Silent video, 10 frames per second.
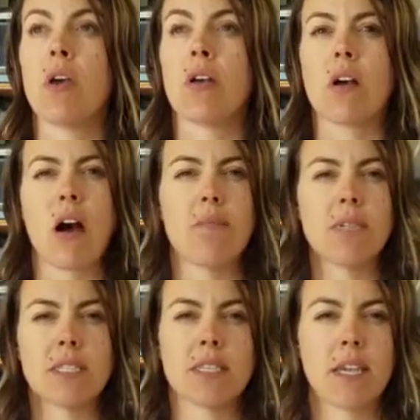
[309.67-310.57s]

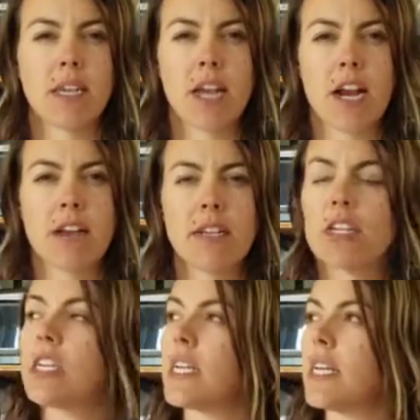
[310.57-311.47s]
Common skincare
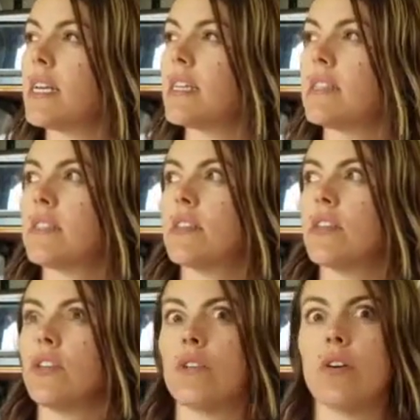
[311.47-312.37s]
ingredients,
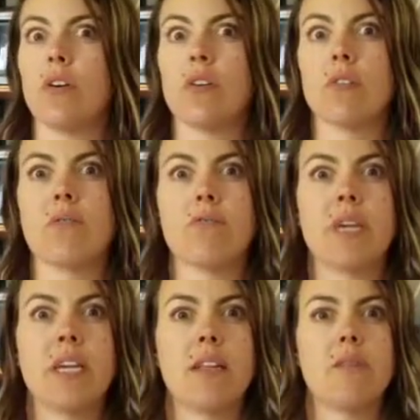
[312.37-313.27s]
you'll
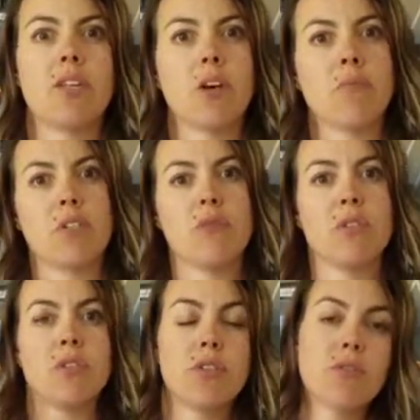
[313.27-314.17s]
read,
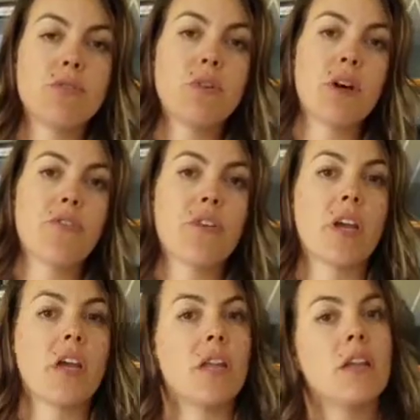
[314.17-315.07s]
between
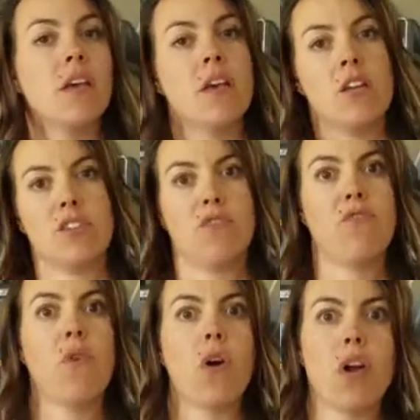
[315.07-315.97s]
200 to
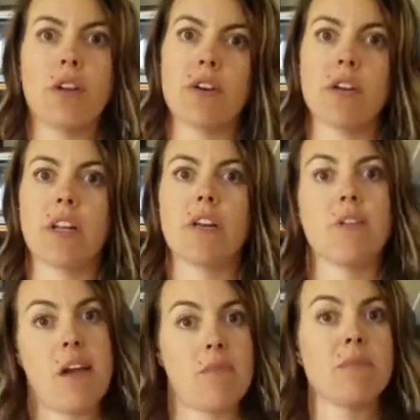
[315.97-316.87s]
400
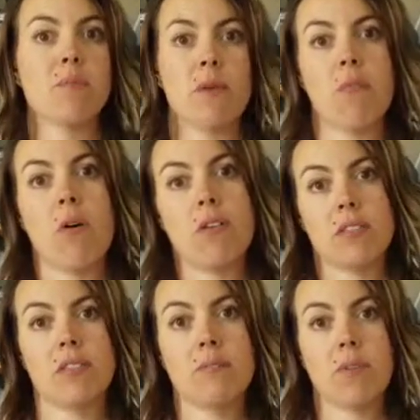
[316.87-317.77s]
grams per mole is
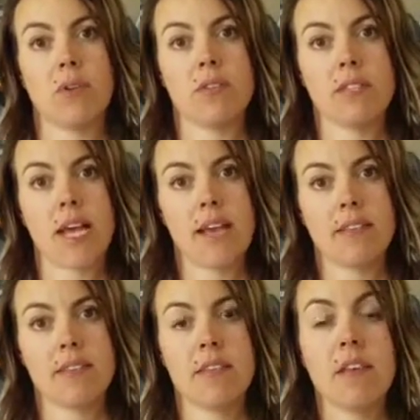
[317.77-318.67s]
a typical size,